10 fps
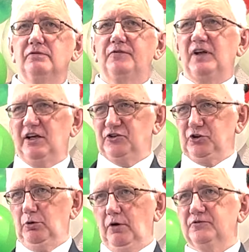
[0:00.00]
over the
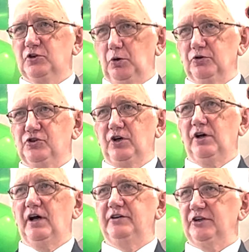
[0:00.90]
issue of
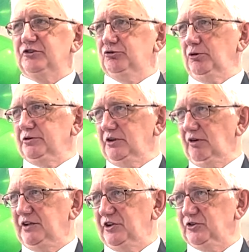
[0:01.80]
torture and extraordinary
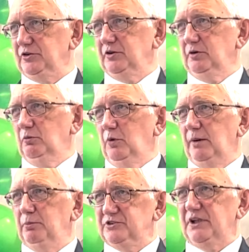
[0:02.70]
rendition,
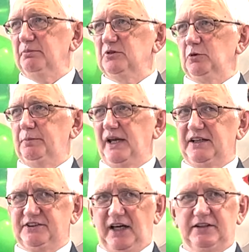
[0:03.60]
where Muslims were
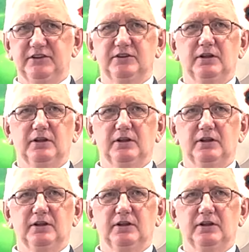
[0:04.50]
being sent.